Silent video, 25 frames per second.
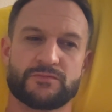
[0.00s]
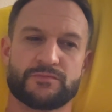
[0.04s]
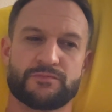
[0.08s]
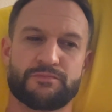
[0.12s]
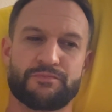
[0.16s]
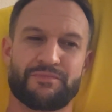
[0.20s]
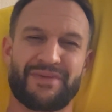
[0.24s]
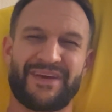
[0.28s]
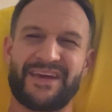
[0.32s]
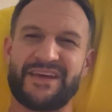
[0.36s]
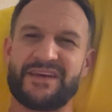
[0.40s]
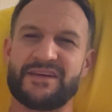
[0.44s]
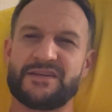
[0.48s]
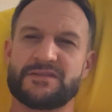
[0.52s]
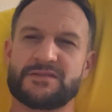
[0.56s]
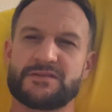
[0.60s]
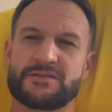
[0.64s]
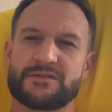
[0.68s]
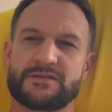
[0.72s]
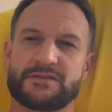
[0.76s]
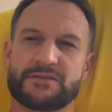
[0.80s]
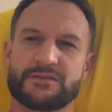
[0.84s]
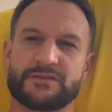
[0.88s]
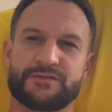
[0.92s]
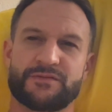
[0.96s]

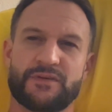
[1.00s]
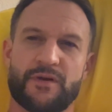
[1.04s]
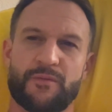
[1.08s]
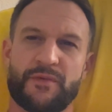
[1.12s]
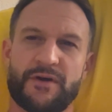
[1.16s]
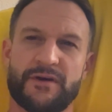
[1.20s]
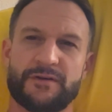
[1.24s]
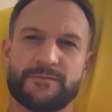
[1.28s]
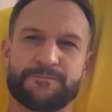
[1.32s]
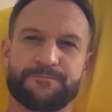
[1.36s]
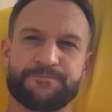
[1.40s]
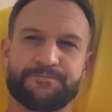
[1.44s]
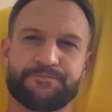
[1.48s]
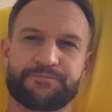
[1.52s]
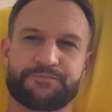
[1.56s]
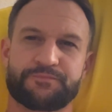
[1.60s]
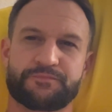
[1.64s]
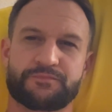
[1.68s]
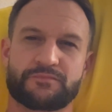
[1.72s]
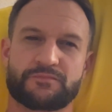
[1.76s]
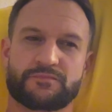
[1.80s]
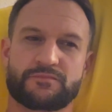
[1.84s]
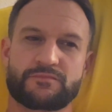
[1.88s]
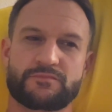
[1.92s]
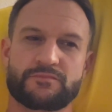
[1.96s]
peace from it
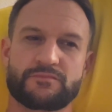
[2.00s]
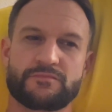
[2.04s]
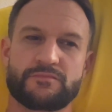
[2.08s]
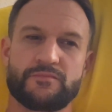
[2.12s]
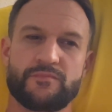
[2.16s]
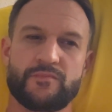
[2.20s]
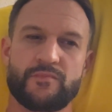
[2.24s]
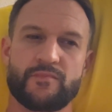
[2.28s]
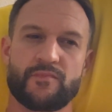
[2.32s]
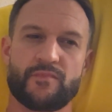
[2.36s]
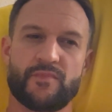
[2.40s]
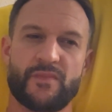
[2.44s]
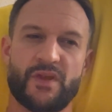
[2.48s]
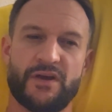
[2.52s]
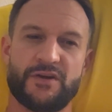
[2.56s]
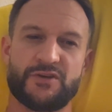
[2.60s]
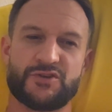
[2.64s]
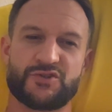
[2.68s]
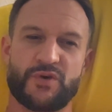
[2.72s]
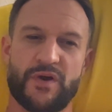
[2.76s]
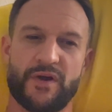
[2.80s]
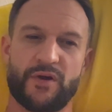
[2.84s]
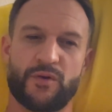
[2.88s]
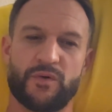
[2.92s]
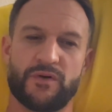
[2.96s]
and
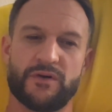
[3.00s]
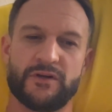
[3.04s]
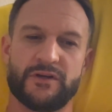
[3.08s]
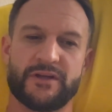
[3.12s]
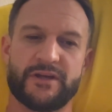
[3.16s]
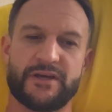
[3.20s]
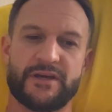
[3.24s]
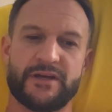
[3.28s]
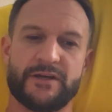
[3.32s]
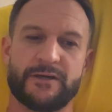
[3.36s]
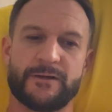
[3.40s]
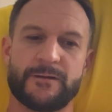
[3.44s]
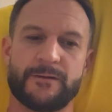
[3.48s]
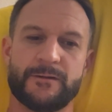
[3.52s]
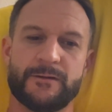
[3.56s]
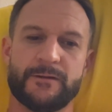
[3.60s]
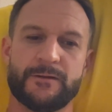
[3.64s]
tranquility.